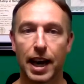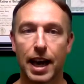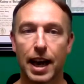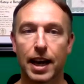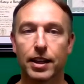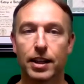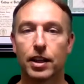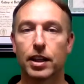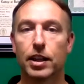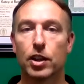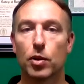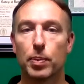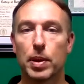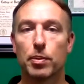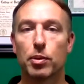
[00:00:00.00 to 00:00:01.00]
and
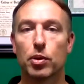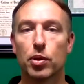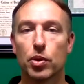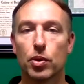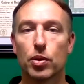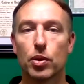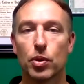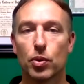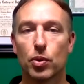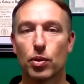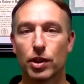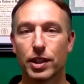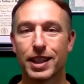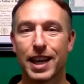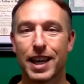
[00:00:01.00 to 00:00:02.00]
people who
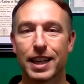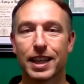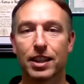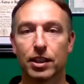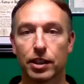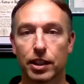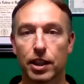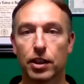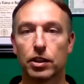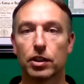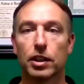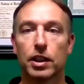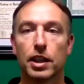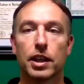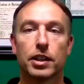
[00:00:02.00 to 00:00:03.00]
really take in
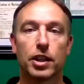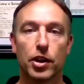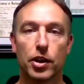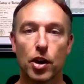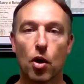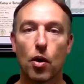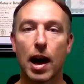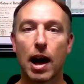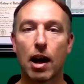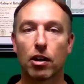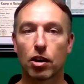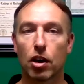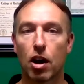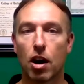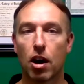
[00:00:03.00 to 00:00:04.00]
little to no
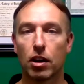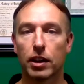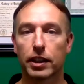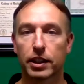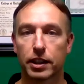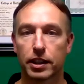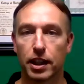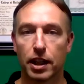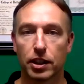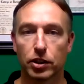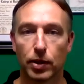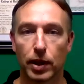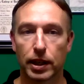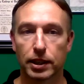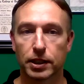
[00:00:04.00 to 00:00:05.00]
alcoholic
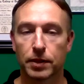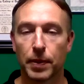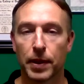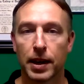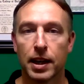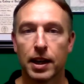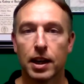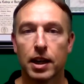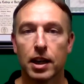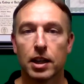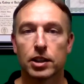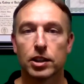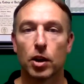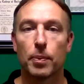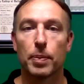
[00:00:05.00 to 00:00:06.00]
drinks.
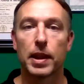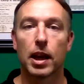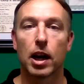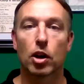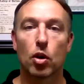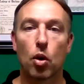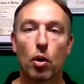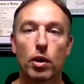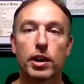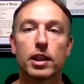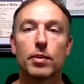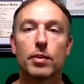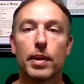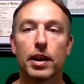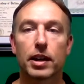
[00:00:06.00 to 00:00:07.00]
So,
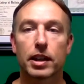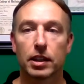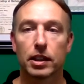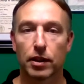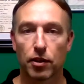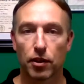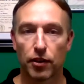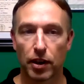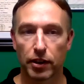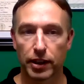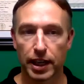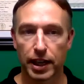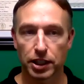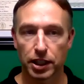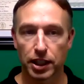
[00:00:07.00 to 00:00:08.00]
according to the American Liver
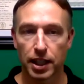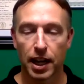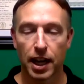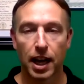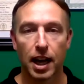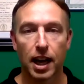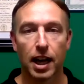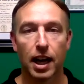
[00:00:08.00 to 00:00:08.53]
Foundation,